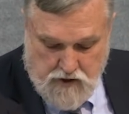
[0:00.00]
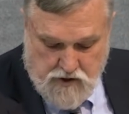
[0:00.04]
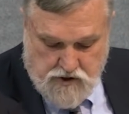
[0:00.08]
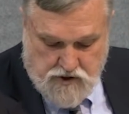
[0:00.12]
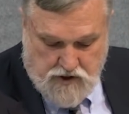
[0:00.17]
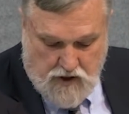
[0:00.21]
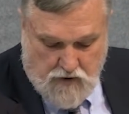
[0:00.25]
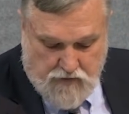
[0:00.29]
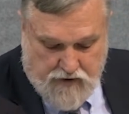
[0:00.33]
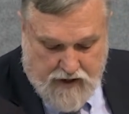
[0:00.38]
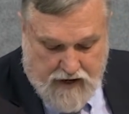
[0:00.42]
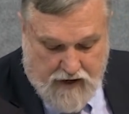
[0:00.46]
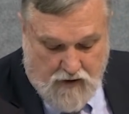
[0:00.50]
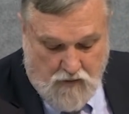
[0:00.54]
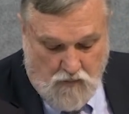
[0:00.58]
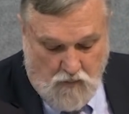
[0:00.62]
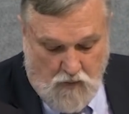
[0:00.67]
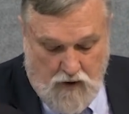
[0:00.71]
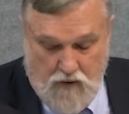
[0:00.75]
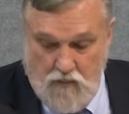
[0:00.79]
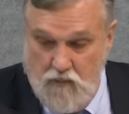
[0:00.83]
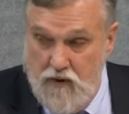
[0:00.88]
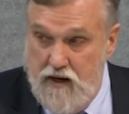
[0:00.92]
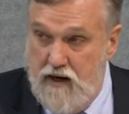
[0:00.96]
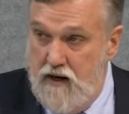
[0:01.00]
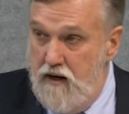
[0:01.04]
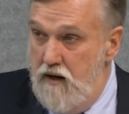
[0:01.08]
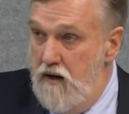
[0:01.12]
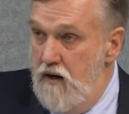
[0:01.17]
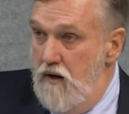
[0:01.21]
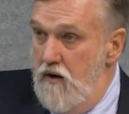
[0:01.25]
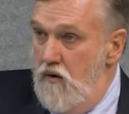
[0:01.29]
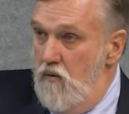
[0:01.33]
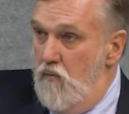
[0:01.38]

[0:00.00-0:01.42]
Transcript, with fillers: So then, when we